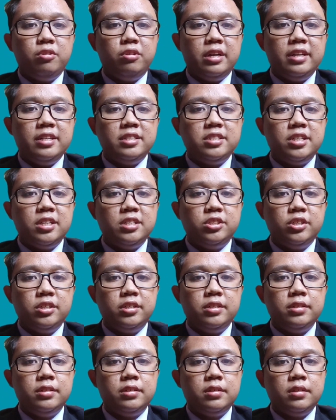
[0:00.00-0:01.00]

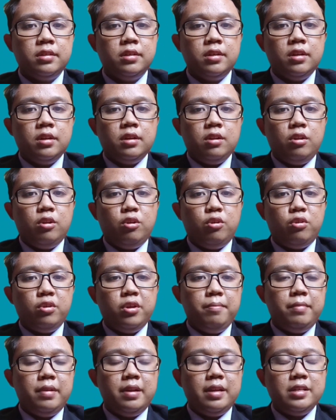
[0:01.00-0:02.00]
Organisation, law
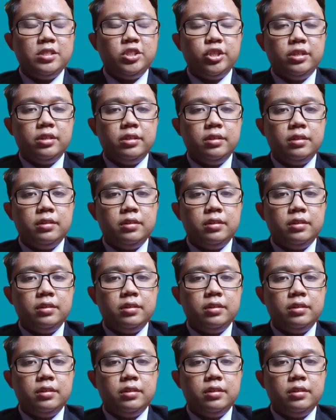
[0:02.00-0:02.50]
in Malaysia,